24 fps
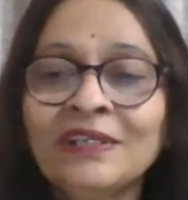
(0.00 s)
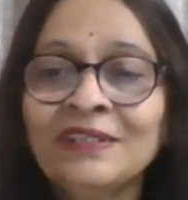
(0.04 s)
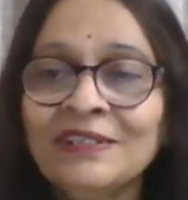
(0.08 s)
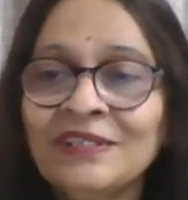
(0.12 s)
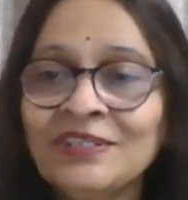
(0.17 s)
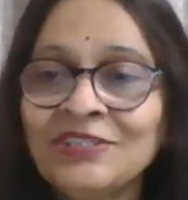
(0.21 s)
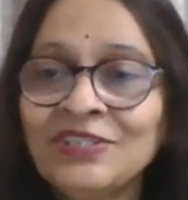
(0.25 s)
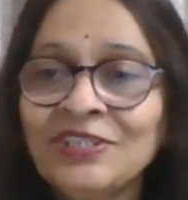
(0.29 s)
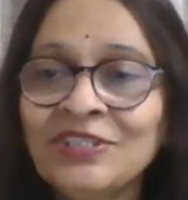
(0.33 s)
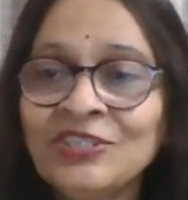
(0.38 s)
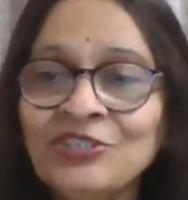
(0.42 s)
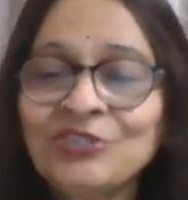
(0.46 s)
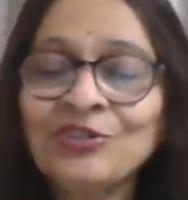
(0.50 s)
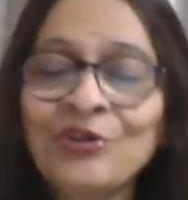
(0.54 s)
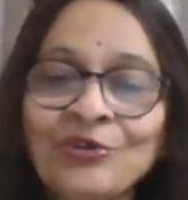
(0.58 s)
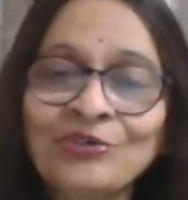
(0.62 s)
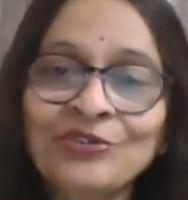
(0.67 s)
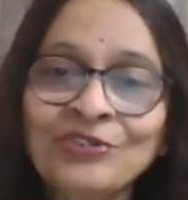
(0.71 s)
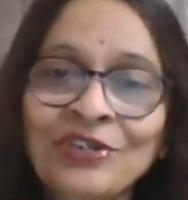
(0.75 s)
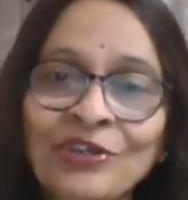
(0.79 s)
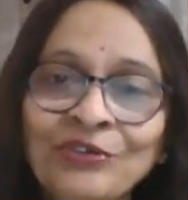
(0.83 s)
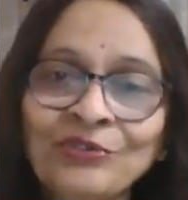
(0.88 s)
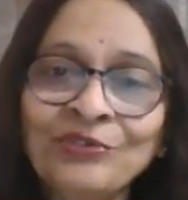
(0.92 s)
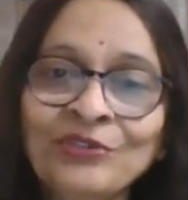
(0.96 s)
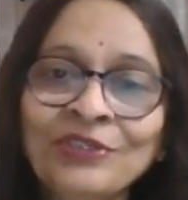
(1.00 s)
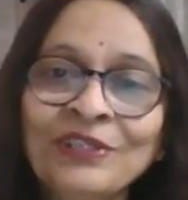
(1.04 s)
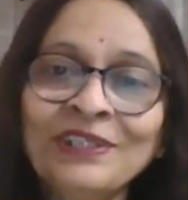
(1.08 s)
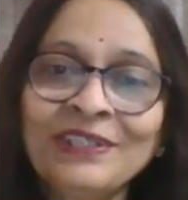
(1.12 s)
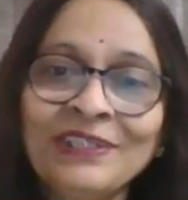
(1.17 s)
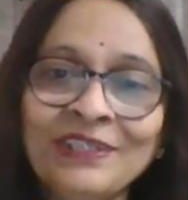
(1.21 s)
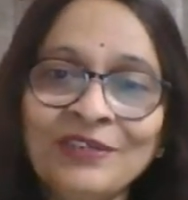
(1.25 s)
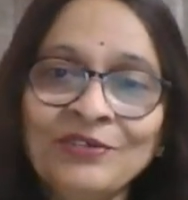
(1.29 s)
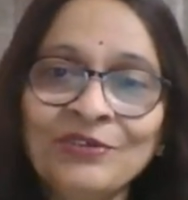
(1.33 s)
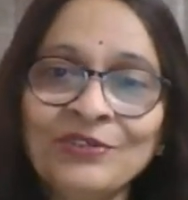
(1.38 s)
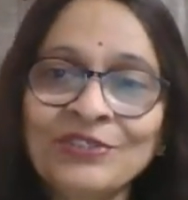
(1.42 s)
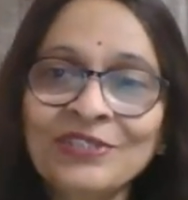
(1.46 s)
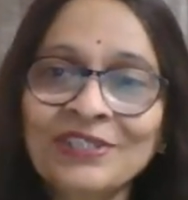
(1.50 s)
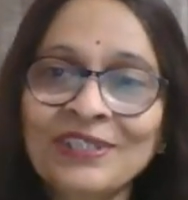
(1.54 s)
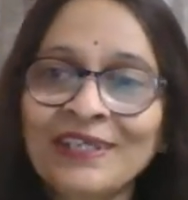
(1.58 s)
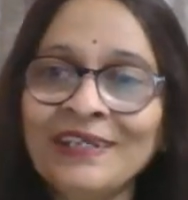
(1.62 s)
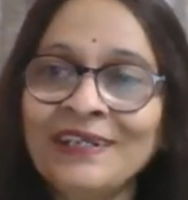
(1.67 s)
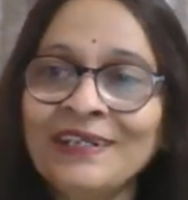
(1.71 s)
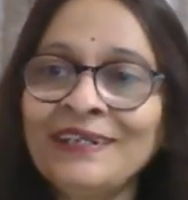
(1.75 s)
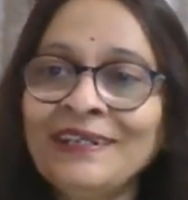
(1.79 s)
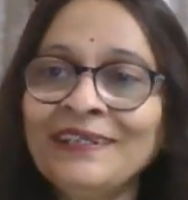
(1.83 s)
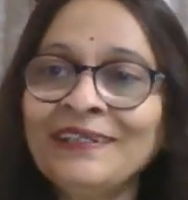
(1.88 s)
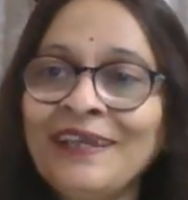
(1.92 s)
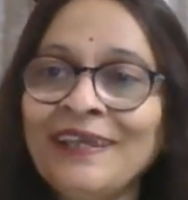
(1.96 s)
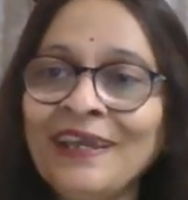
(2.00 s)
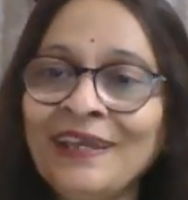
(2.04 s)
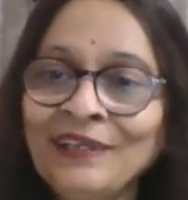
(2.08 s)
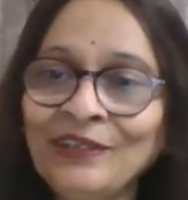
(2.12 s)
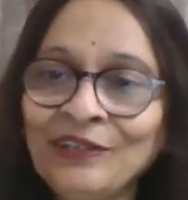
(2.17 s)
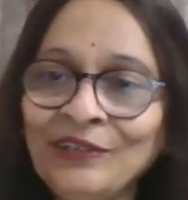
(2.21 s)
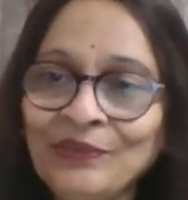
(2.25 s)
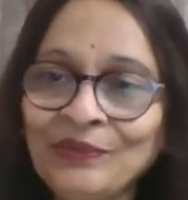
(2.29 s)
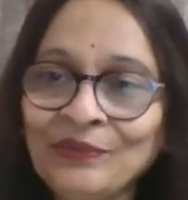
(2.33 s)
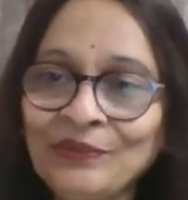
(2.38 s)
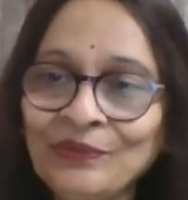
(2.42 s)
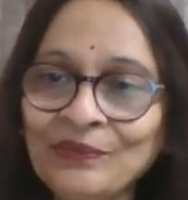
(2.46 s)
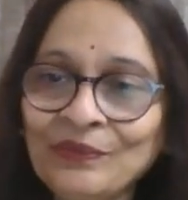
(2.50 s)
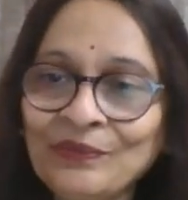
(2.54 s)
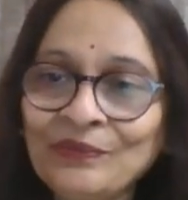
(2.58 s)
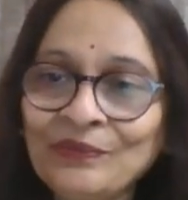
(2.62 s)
This is Dr. Arundhati Hoskeri. Thank you.